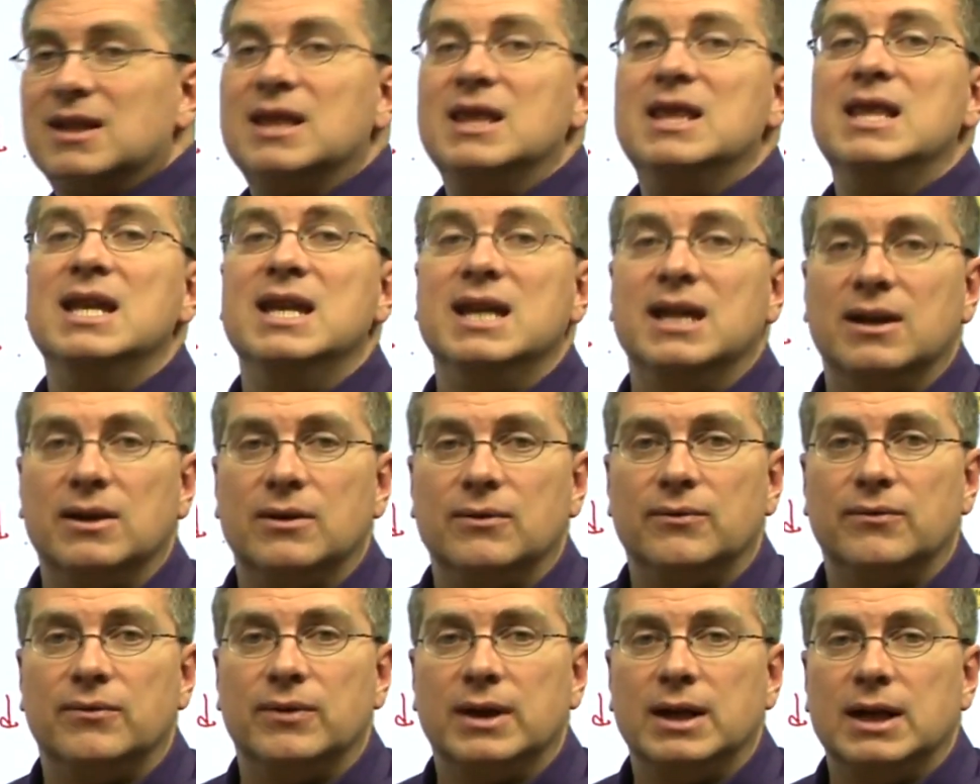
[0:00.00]

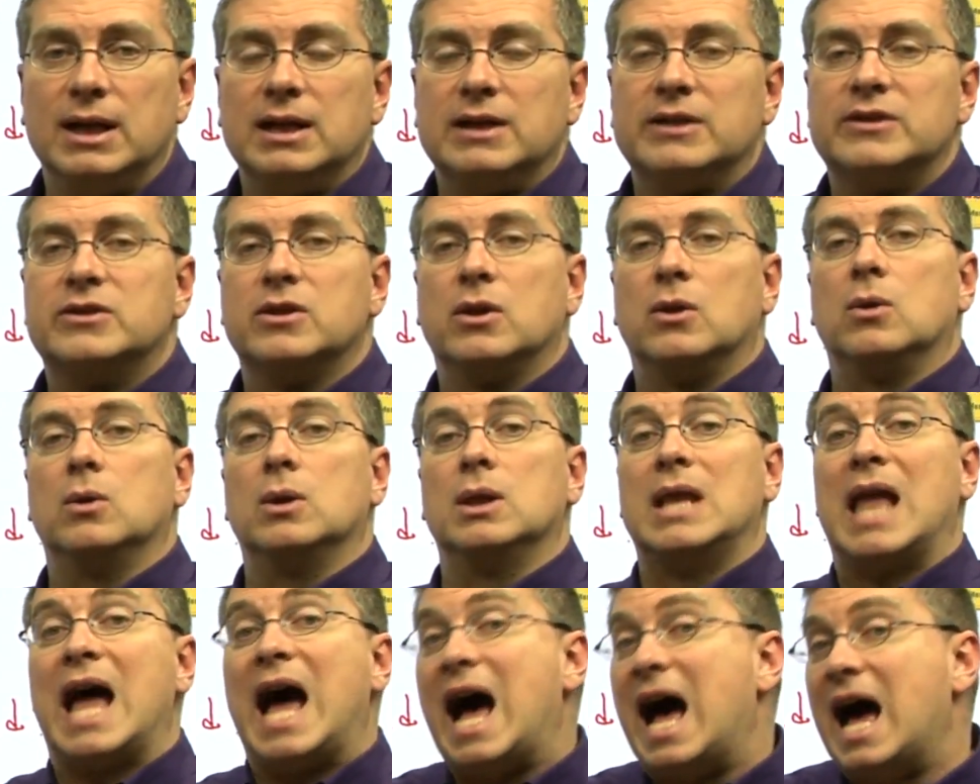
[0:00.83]
live. So
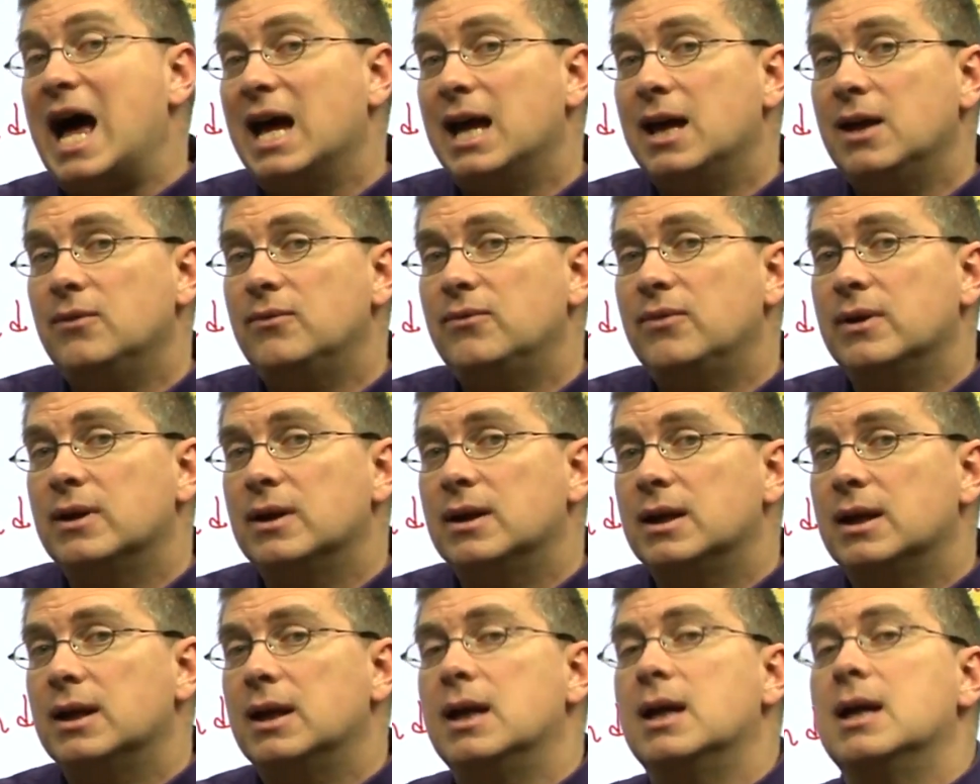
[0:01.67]
live,
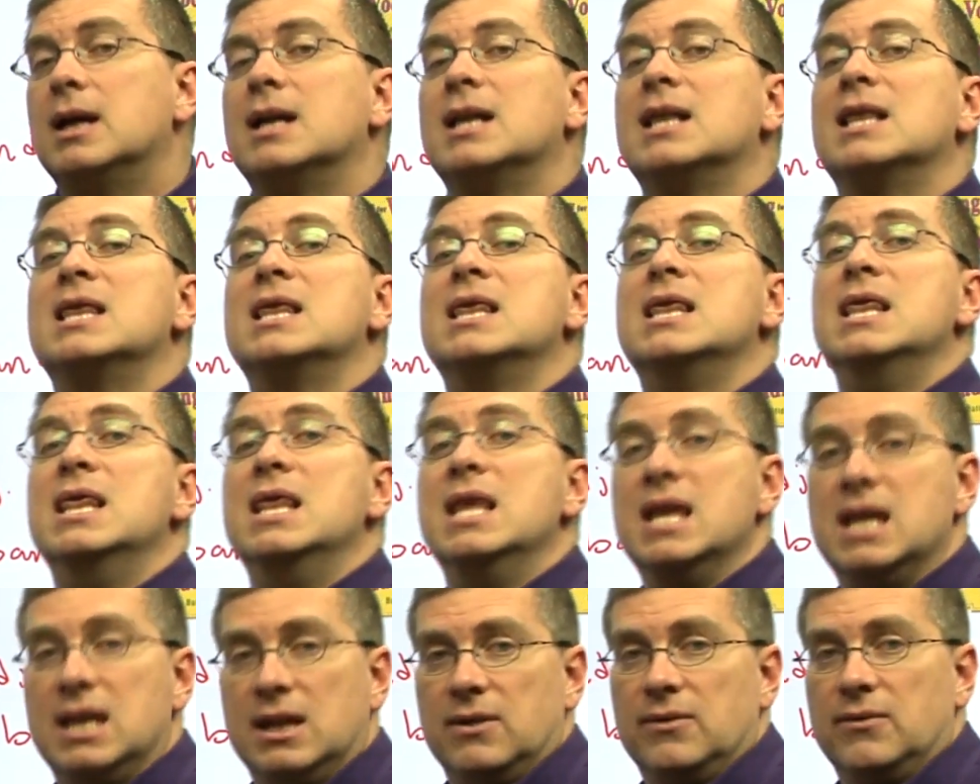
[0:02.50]

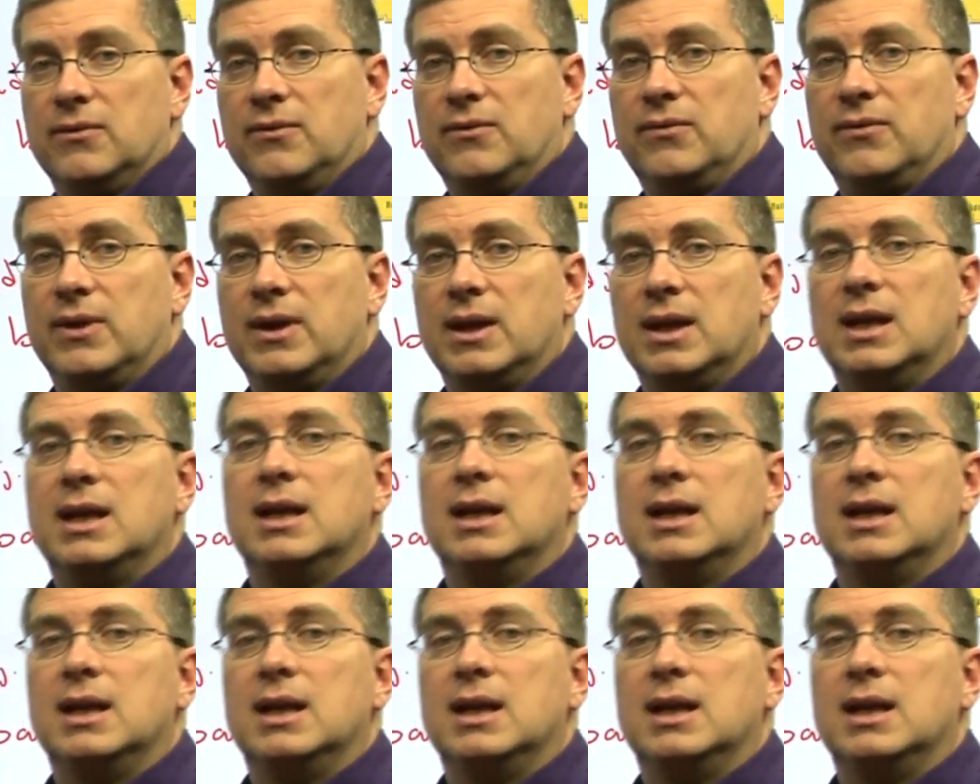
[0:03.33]
live.